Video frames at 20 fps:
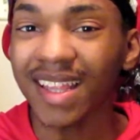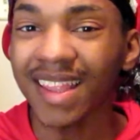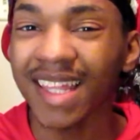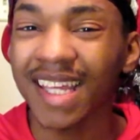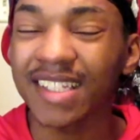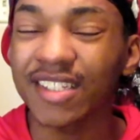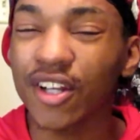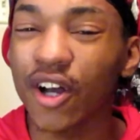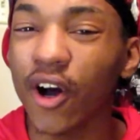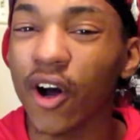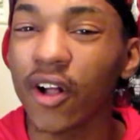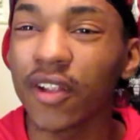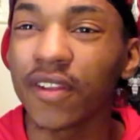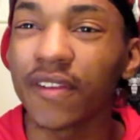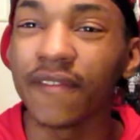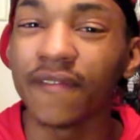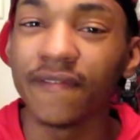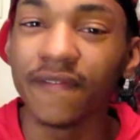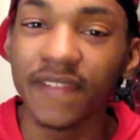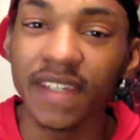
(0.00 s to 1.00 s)
That's
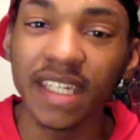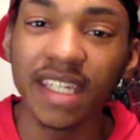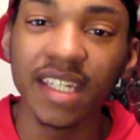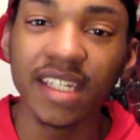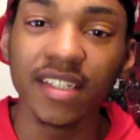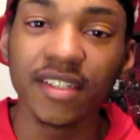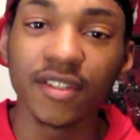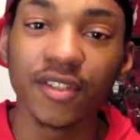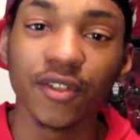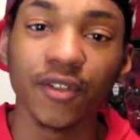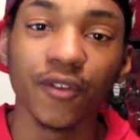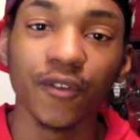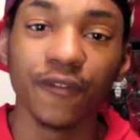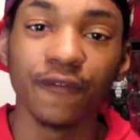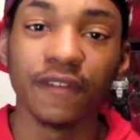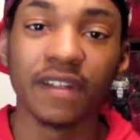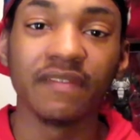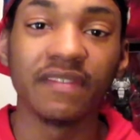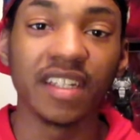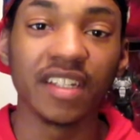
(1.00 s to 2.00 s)
called
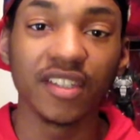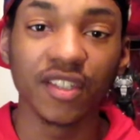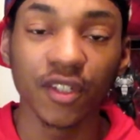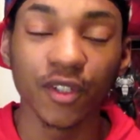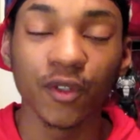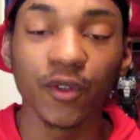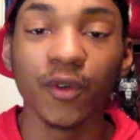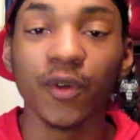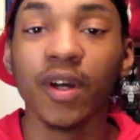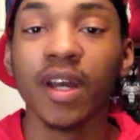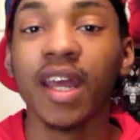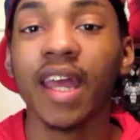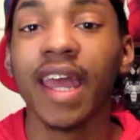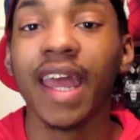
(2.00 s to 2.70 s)
V252,